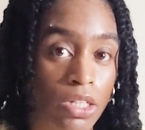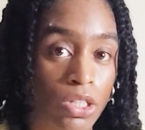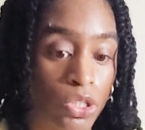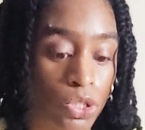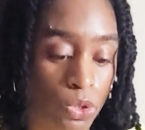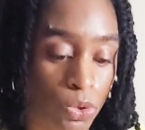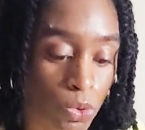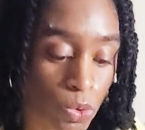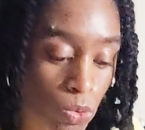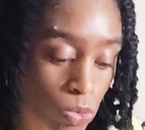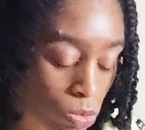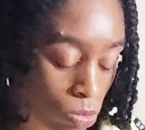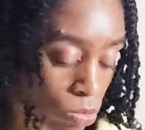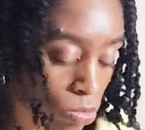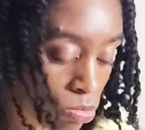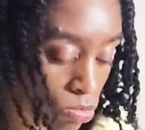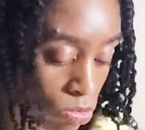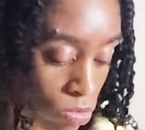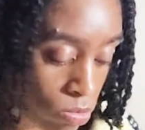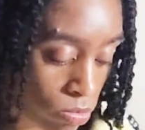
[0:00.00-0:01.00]
to
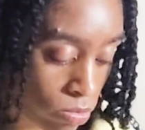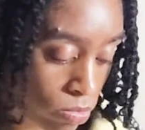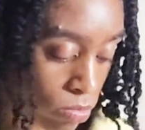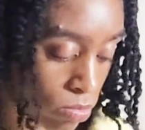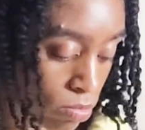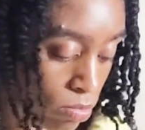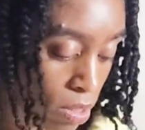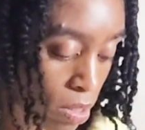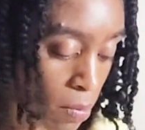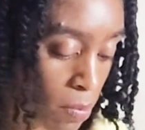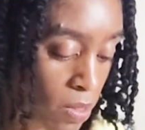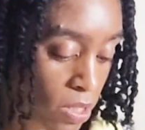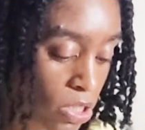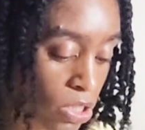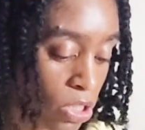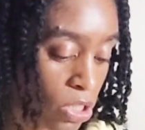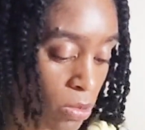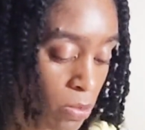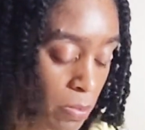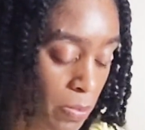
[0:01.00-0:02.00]

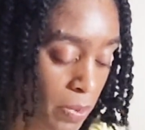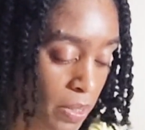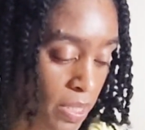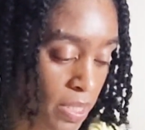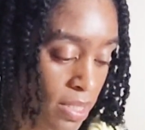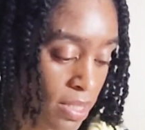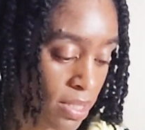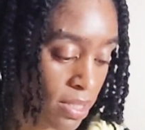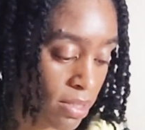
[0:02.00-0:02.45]
publish, but